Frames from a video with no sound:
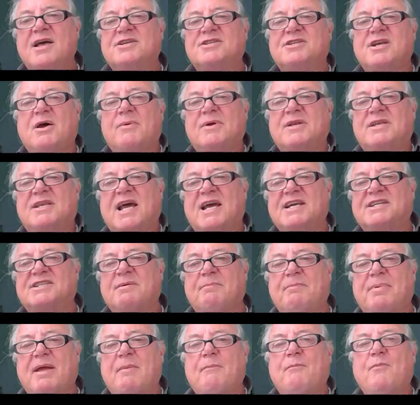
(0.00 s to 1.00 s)
So it takes
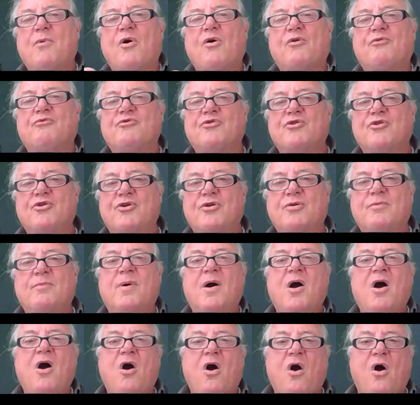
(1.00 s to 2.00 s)
a bit more
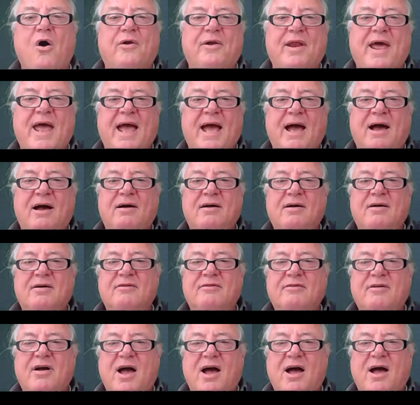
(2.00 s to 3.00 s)
room on our
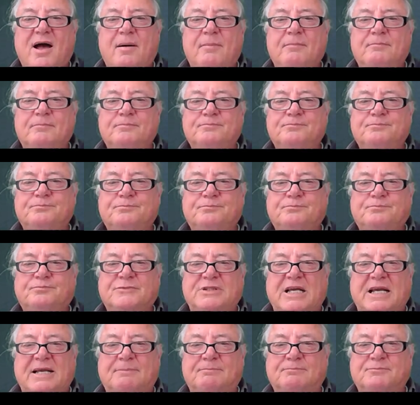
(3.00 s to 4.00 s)
um,
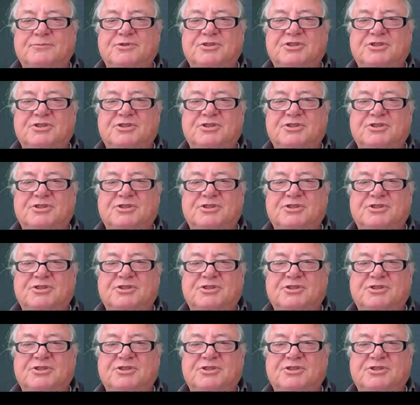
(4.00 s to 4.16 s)
thing.